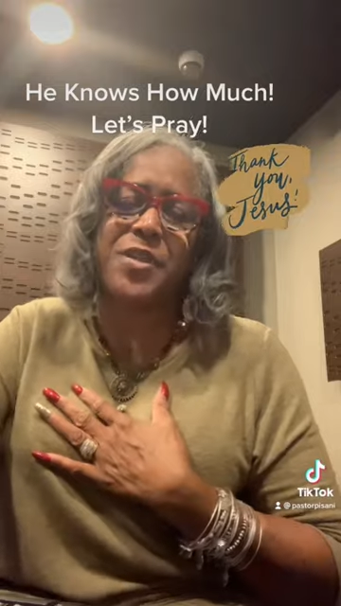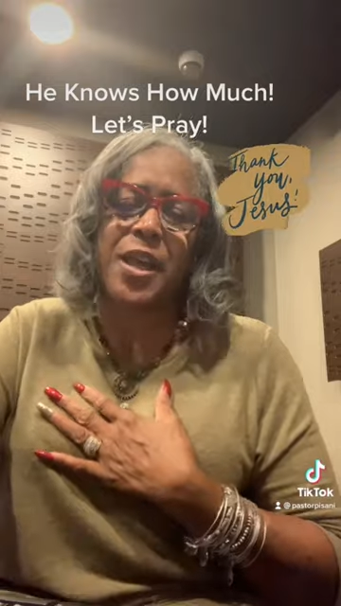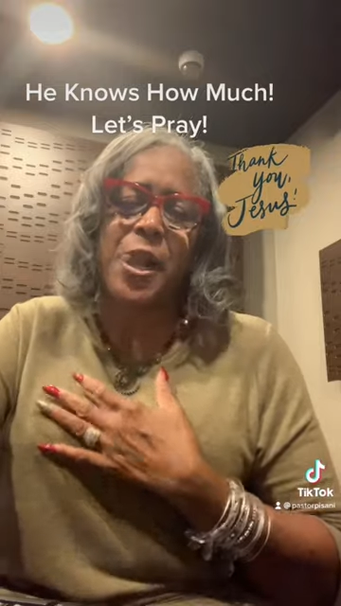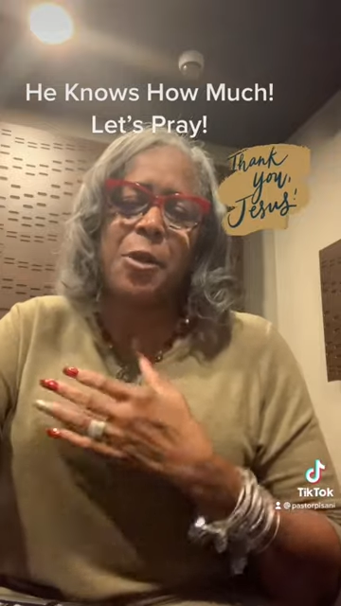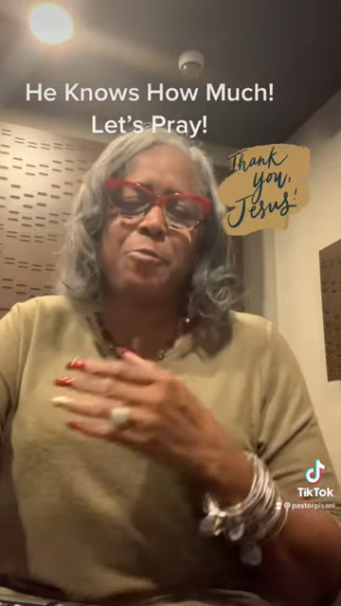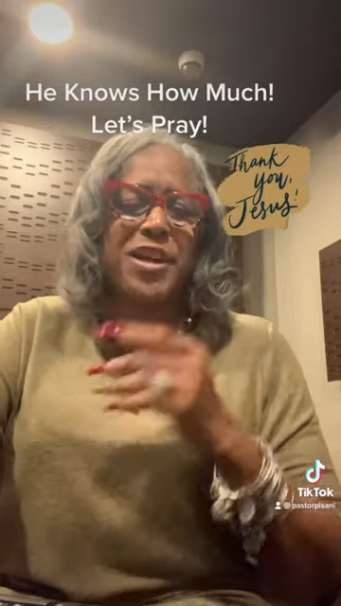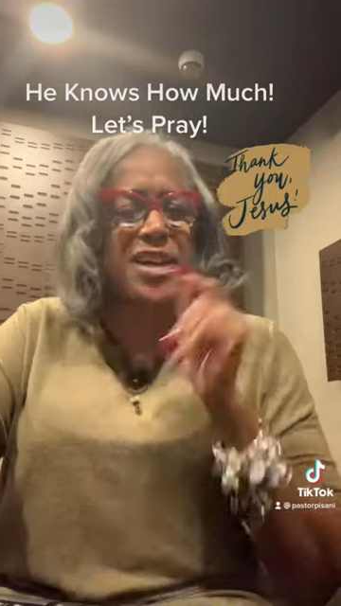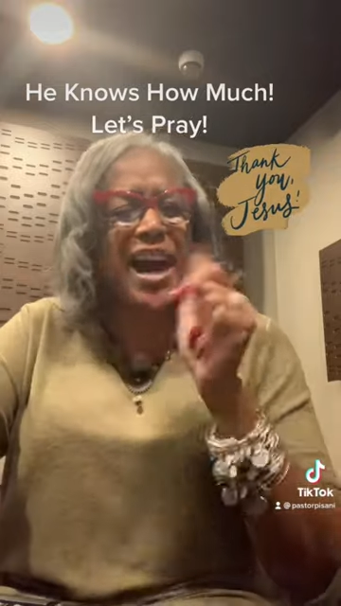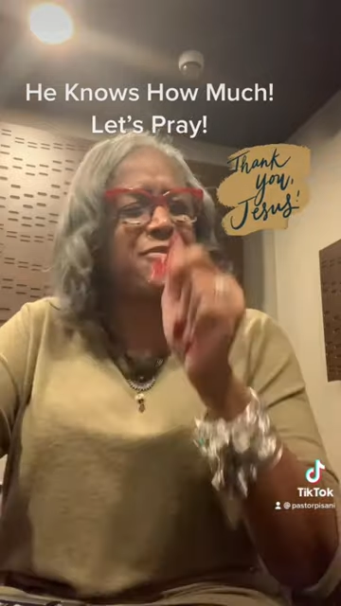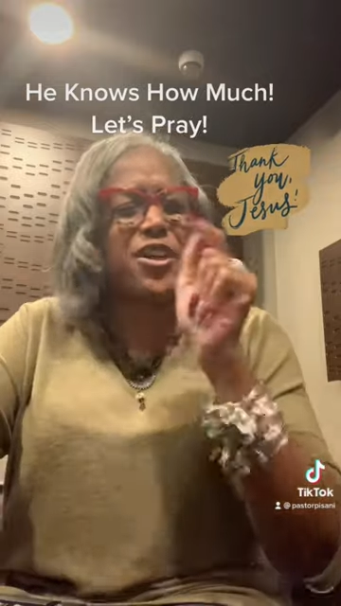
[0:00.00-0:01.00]
But
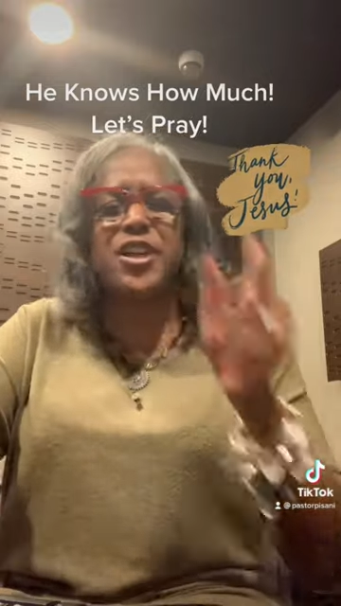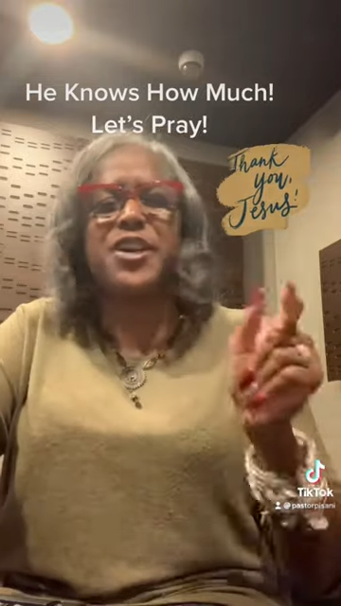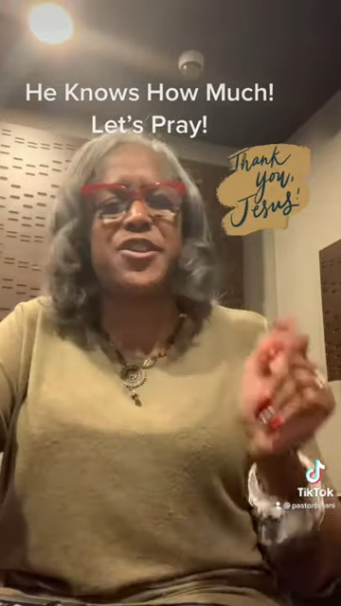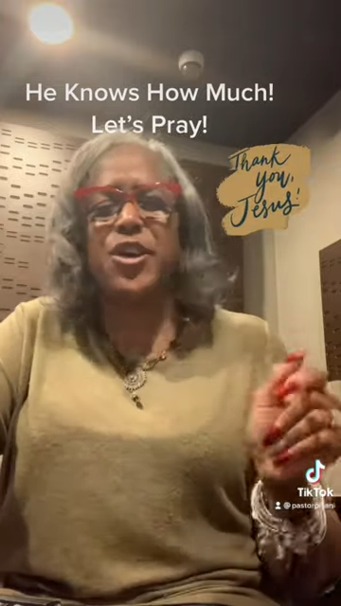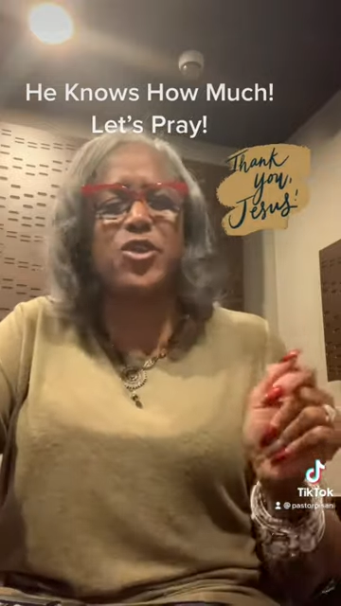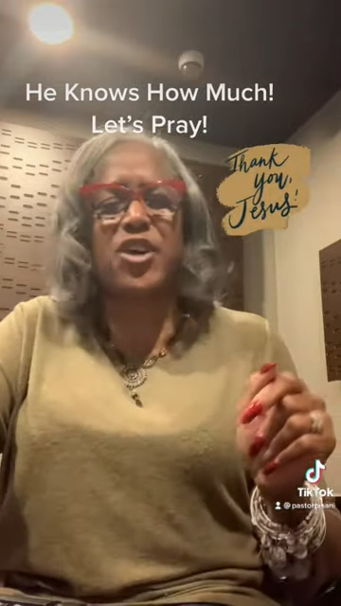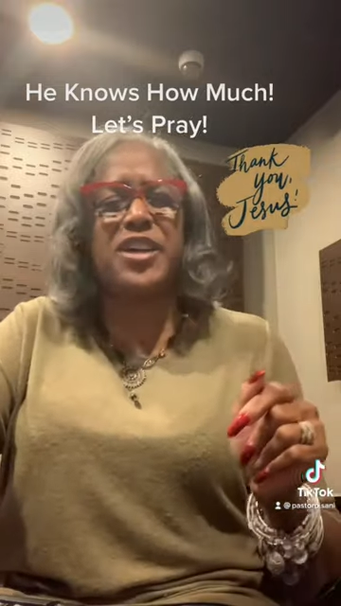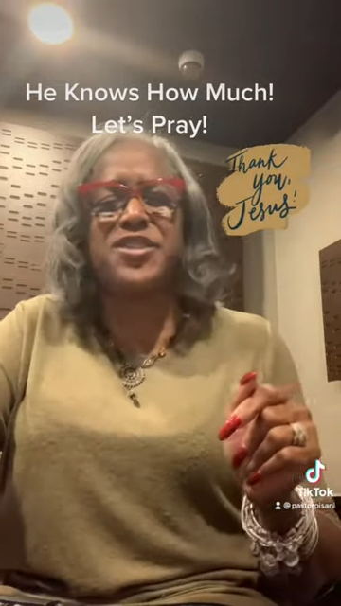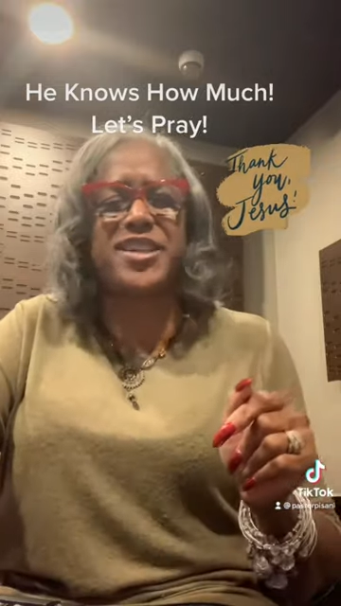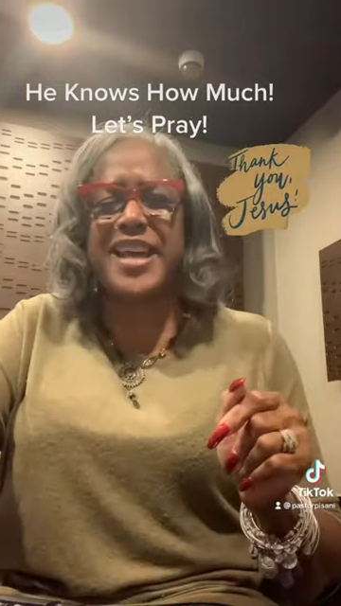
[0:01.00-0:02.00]
God, the good news
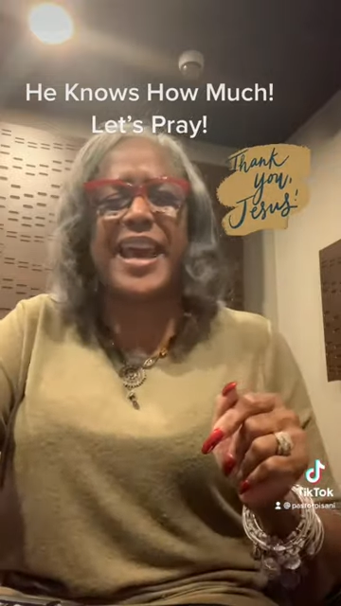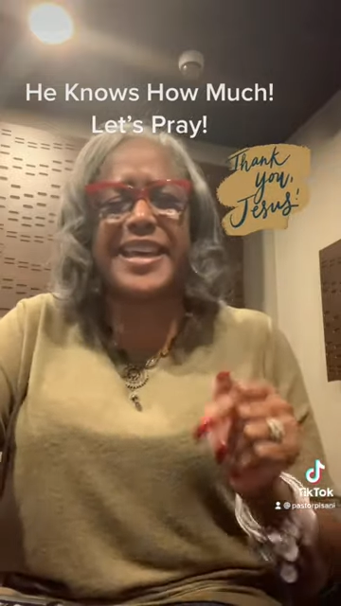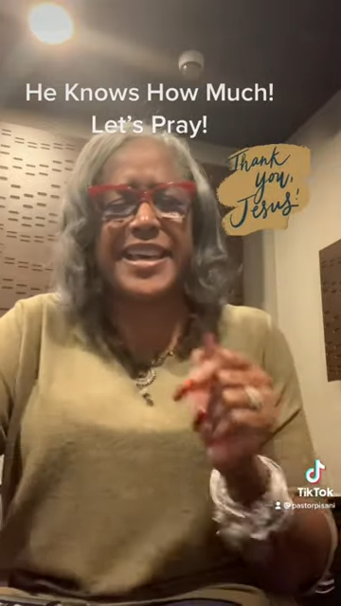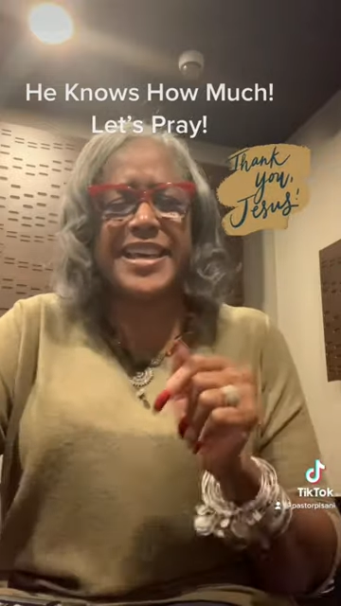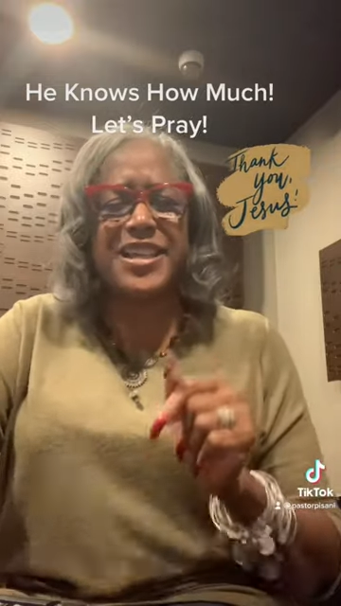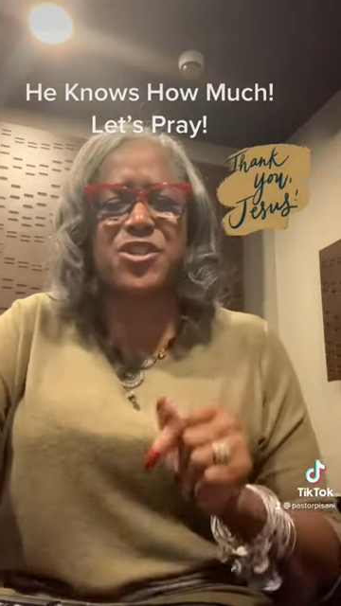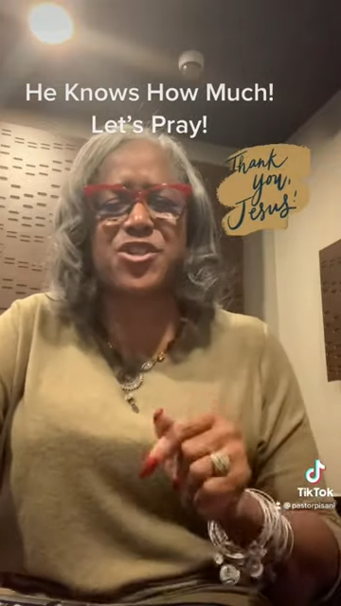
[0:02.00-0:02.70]
on today is